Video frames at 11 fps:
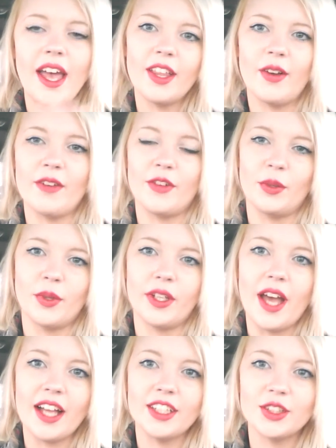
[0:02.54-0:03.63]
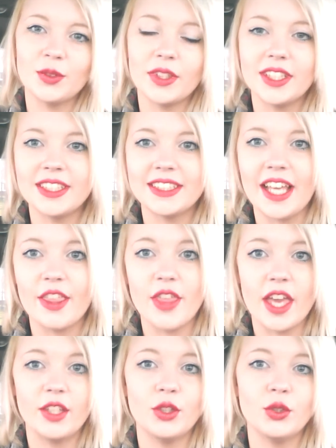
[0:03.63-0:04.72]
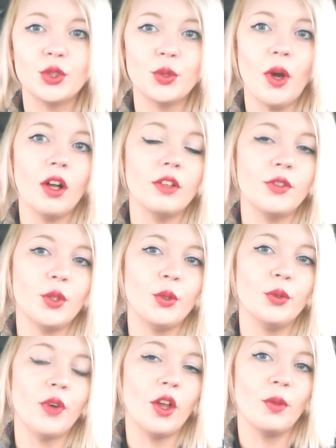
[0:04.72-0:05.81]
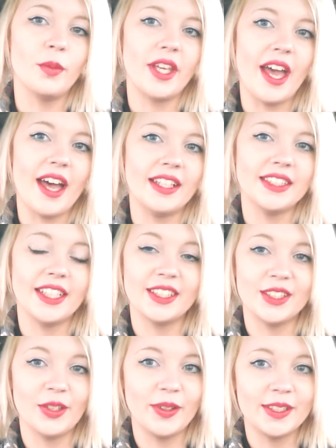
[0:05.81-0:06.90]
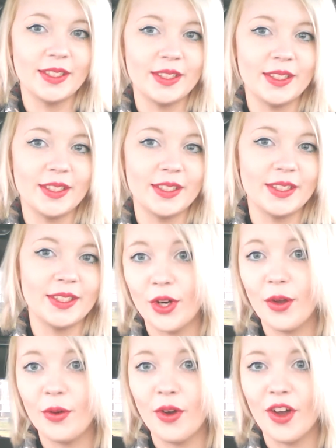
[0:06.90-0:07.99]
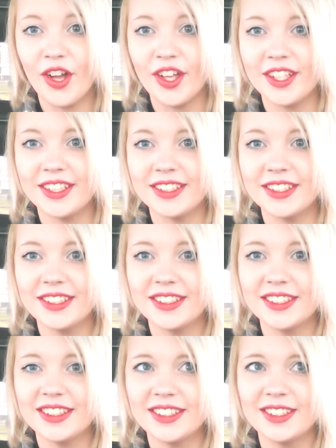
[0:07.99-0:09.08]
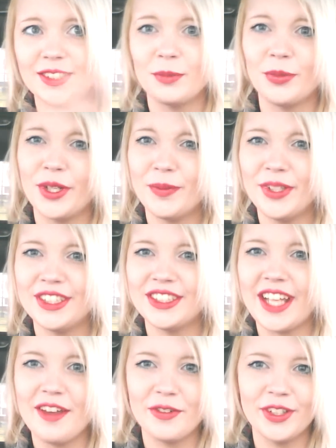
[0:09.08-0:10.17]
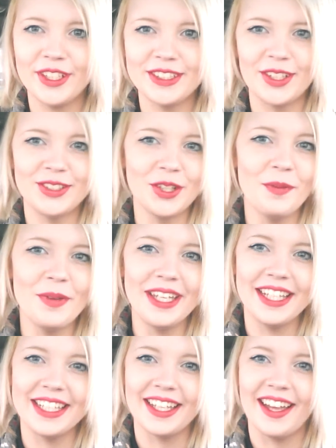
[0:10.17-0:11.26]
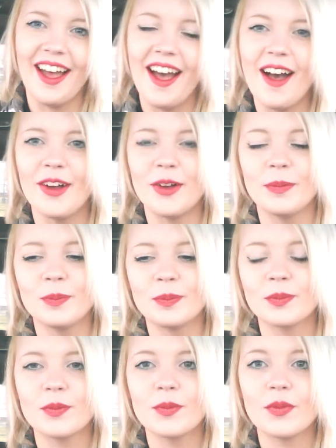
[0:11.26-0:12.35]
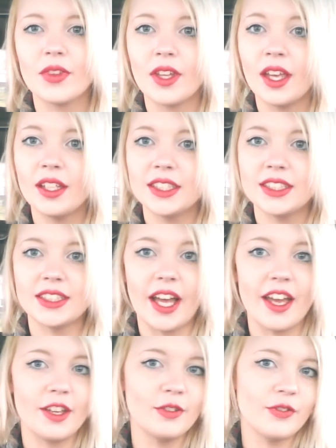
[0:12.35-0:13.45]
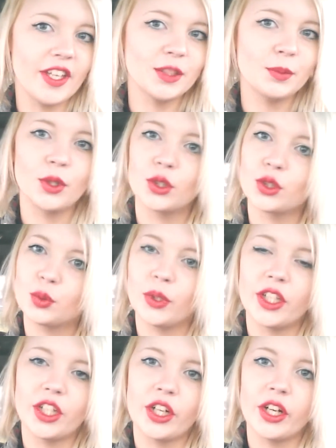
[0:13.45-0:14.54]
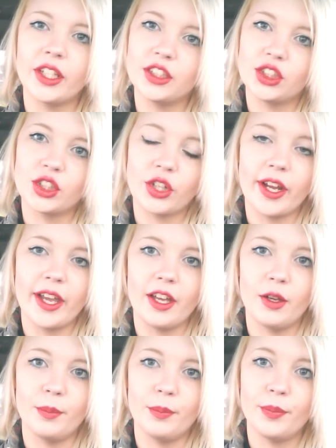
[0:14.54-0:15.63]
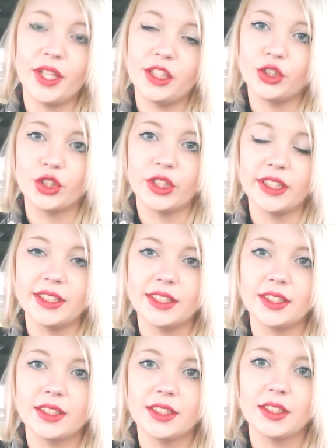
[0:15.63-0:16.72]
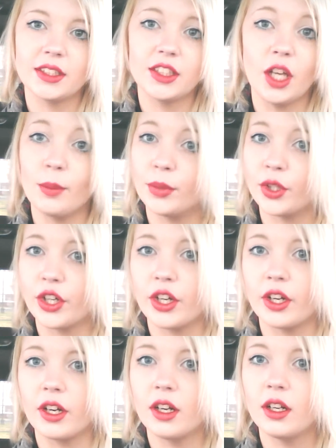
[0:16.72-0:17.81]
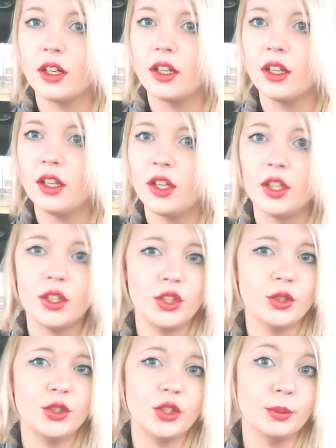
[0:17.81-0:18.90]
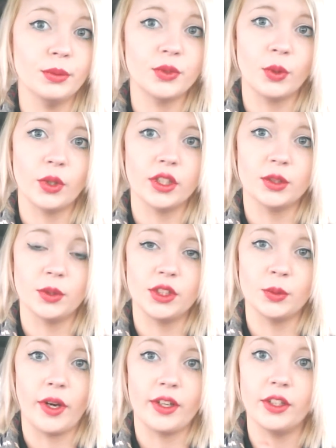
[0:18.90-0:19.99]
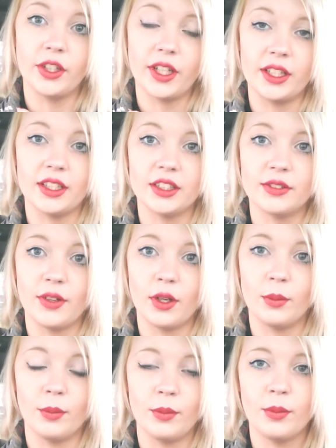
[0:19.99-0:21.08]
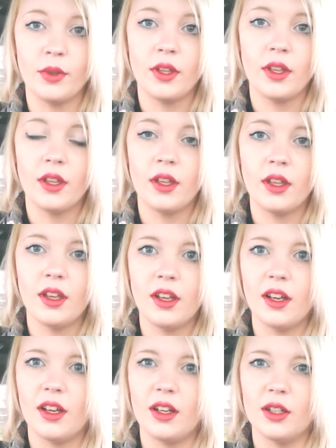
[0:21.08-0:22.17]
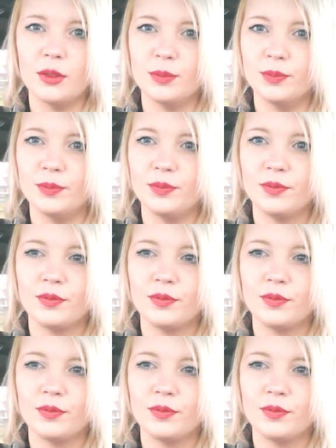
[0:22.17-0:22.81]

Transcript: Hello everyone, I just wanted to say thank you to all of you who follow me as XOXO Marilyn Monroe on pretty much every social media um, site, Facebook, Twitter, Instagram, Pinterest, Tumblr, YouTube of course, which is where you're getting this from. Um,